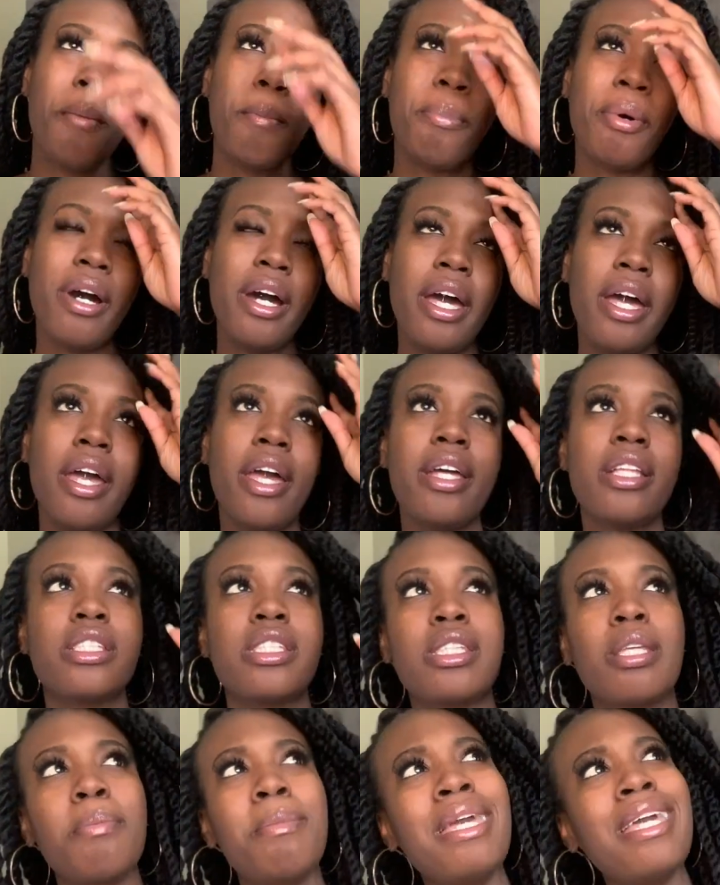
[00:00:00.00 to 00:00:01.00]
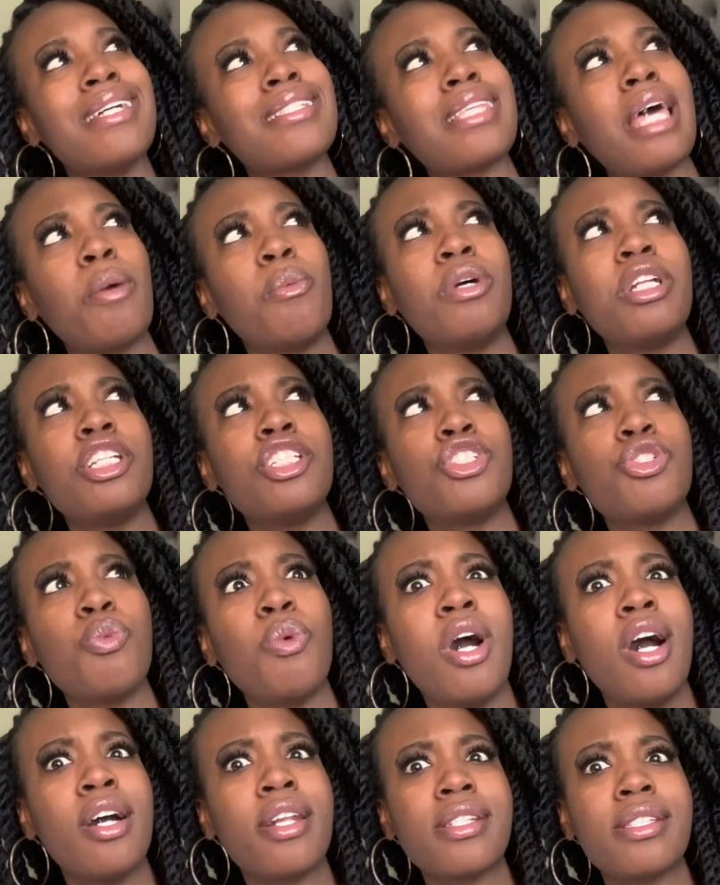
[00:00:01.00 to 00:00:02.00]
But to me, it's like, what did you
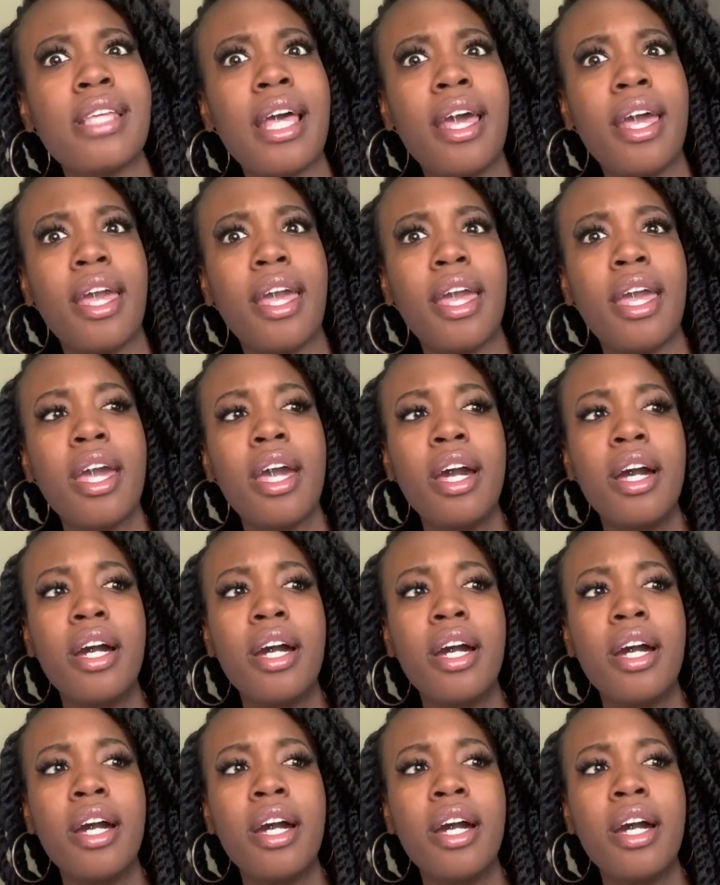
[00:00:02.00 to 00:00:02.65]
want her to say?